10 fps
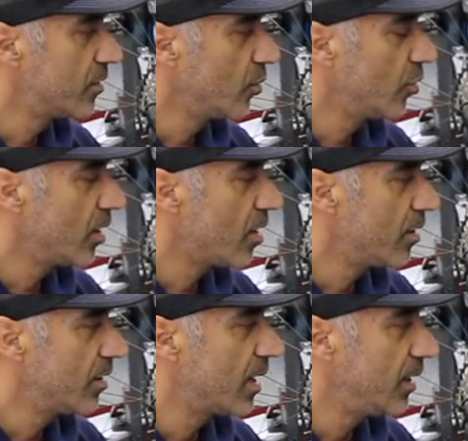still pretty
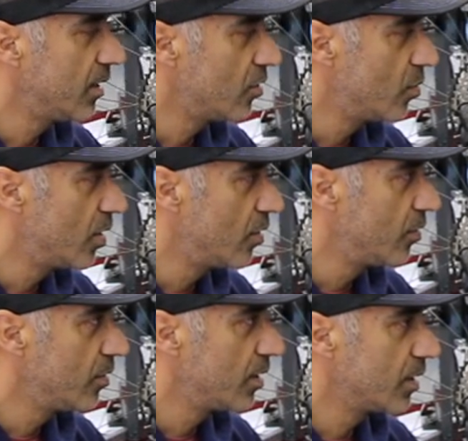hard in that eco
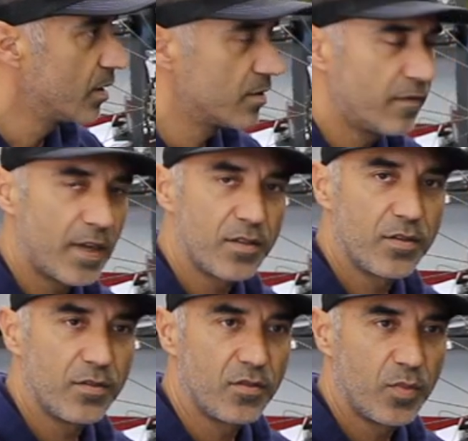mode because the
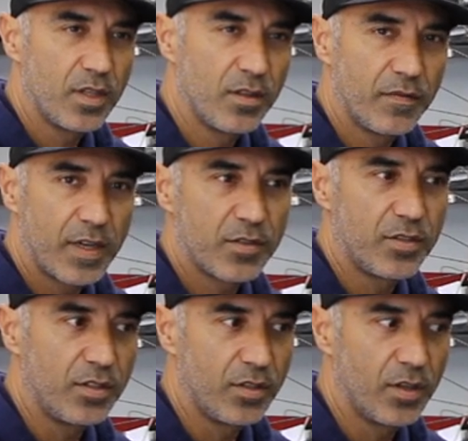faster you spin, the
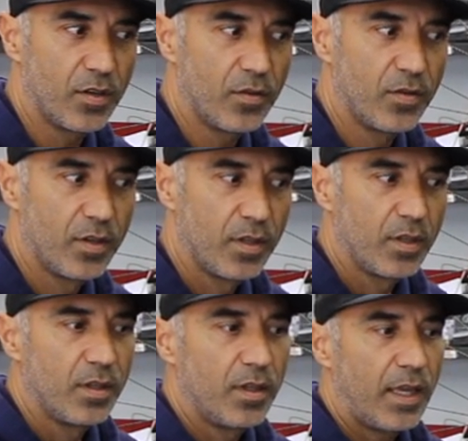faster you go.
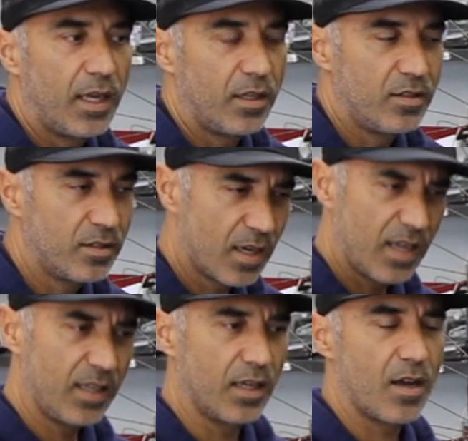And you just
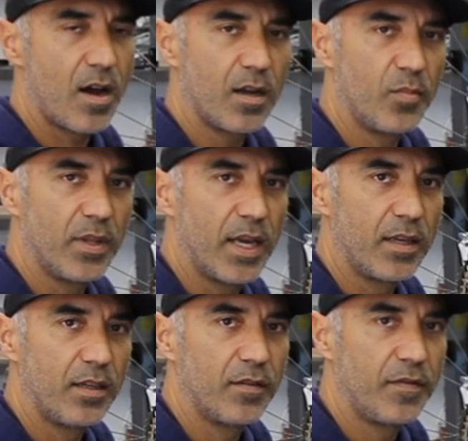kind of get caught up in
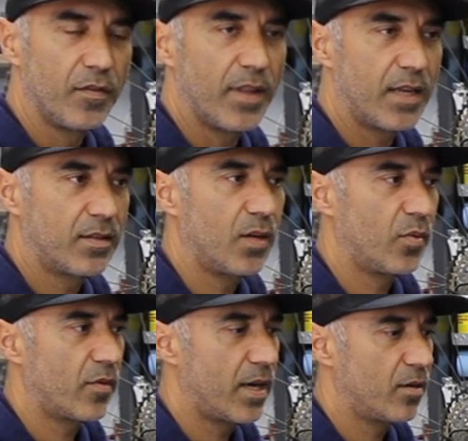that if you're that type
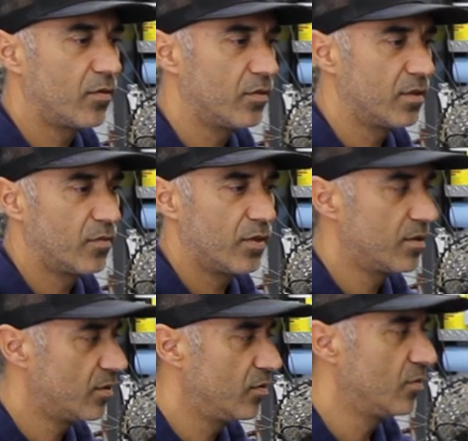of rider who just
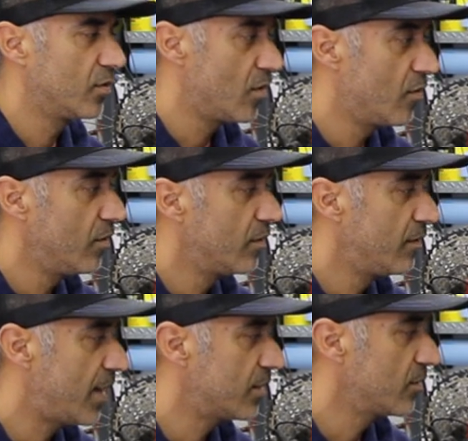wants to go
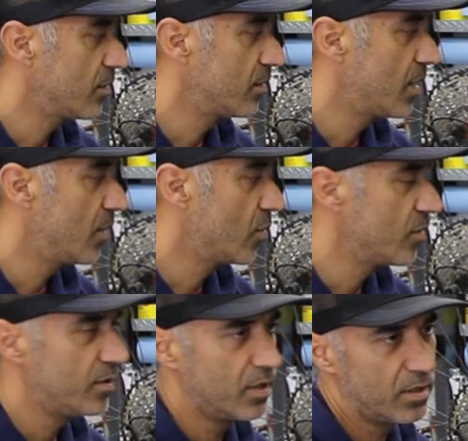fast all the time. Of
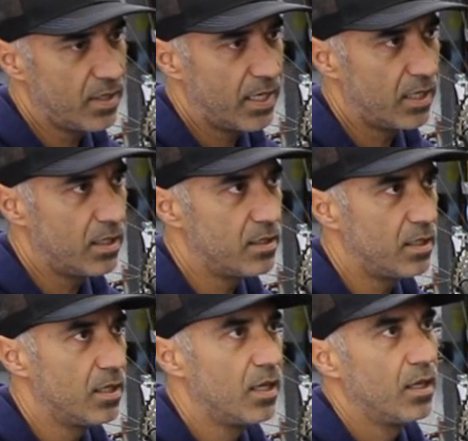course, you can take it
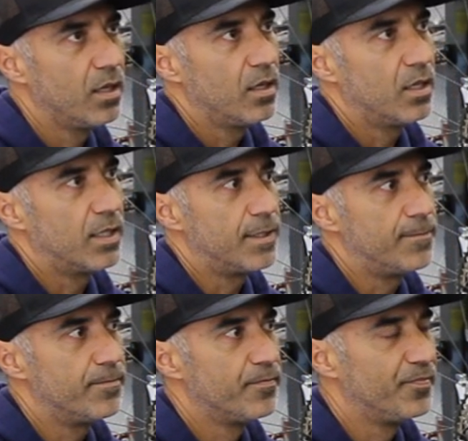easy,
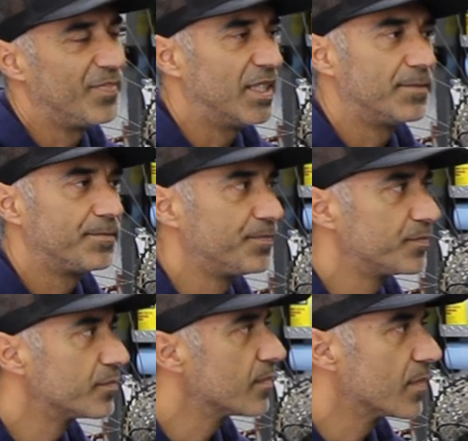um, but
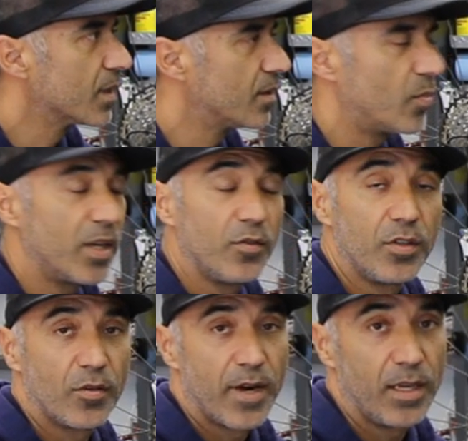depending who
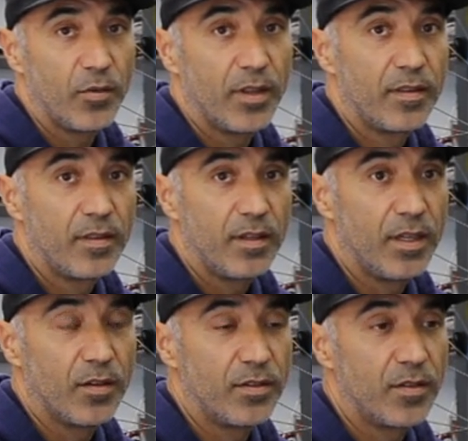you're riding with,
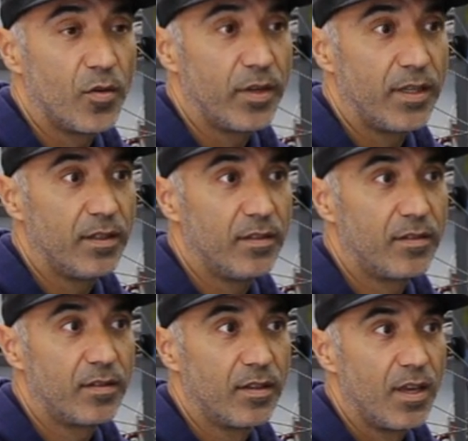you know, it's
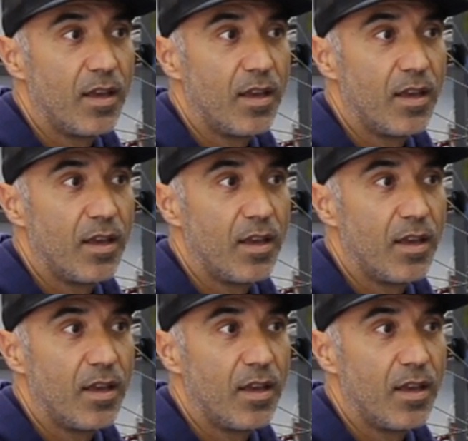always